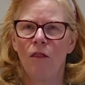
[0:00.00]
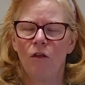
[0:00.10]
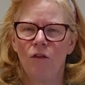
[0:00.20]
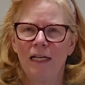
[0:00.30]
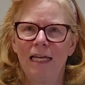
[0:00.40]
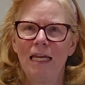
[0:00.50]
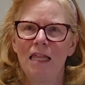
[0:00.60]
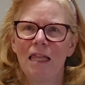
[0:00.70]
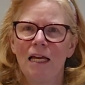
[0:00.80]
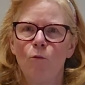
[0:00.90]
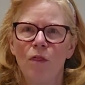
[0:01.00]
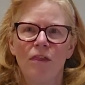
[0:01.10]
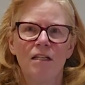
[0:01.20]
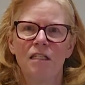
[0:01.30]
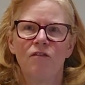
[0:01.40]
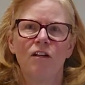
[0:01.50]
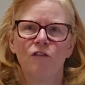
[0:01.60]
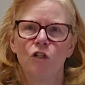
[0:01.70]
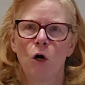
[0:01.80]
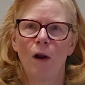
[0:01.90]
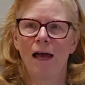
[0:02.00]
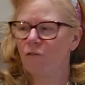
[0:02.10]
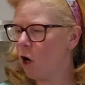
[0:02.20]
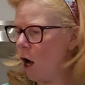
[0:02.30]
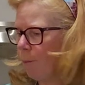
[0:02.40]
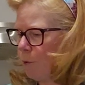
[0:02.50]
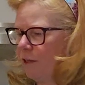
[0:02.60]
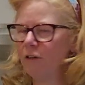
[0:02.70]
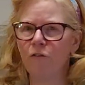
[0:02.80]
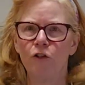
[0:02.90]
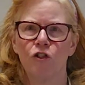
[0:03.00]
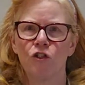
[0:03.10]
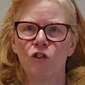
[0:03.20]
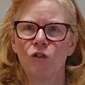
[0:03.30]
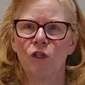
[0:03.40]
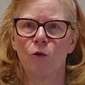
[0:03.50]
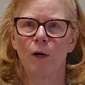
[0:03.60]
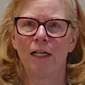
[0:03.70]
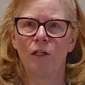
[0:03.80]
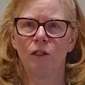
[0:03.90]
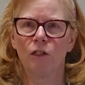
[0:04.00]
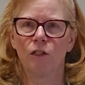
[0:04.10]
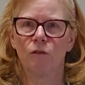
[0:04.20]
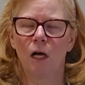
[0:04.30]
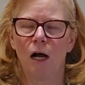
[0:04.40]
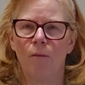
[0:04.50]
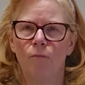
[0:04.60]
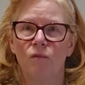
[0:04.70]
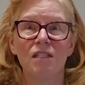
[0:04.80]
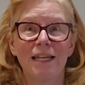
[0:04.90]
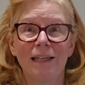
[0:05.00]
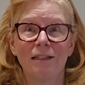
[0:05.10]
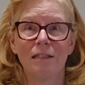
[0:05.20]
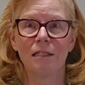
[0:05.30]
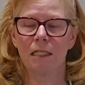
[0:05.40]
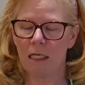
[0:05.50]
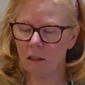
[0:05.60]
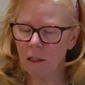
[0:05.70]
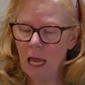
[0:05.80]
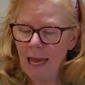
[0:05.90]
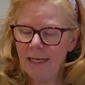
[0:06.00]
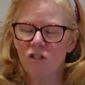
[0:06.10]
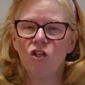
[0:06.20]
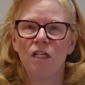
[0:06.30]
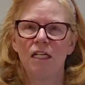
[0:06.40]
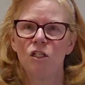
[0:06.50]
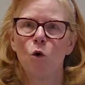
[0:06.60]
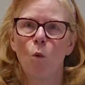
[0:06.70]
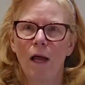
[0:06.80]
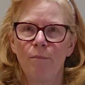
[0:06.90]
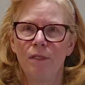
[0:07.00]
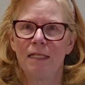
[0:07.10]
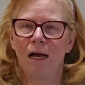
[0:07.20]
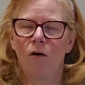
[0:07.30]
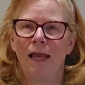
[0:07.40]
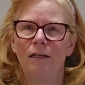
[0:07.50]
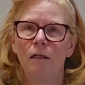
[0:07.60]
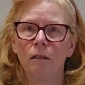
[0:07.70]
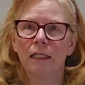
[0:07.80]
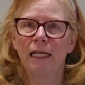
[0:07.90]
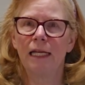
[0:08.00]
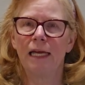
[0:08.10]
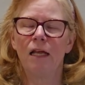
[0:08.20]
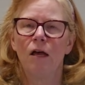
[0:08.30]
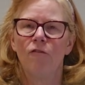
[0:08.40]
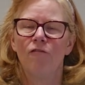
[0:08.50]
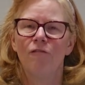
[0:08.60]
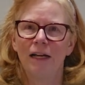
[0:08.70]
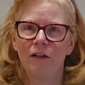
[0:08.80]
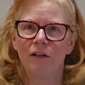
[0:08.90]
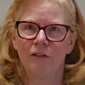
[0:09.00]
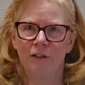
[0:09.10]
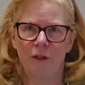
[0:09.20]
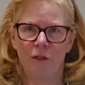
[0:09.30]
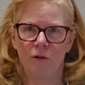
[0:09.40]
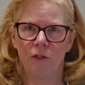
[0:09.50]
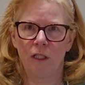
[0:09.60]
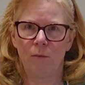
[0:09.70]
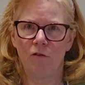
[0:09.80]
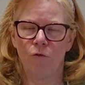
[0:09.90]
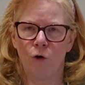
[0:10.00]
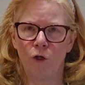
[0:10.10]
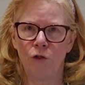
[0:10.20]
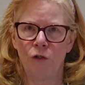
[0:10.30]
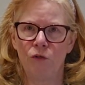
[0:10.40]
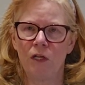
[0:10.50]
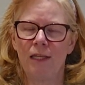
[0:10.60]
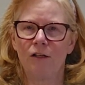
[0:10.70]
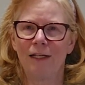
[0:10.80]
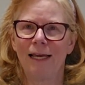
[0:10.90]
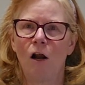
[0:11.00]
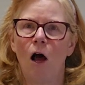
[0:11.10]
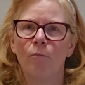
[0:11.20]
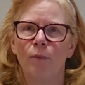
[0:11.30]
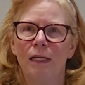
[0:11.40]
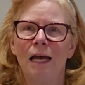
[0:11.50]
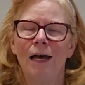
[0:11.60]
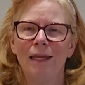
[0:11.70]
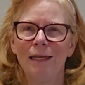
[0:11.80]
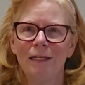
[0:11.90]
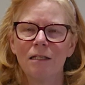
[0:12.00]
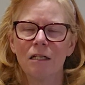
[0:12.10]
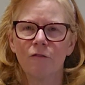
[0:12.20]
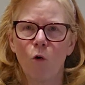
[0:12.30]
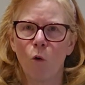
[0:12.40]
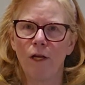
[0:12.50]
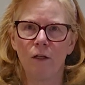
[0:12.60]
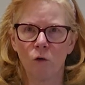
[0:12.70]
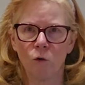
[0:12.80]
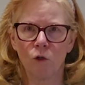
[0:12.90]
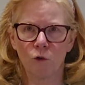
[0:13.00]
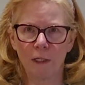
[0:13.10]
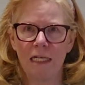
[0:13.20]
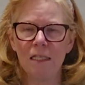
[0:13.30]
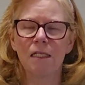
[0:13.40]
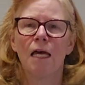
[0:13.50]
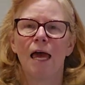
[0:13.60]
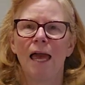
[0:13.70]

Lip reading: the key thing with this, even if you don't have copper, even if you're just using the regular stainless steel, is you need to wipe it down and clean it very, very thoroughly before you use it. There cannot be a hint of oil or grease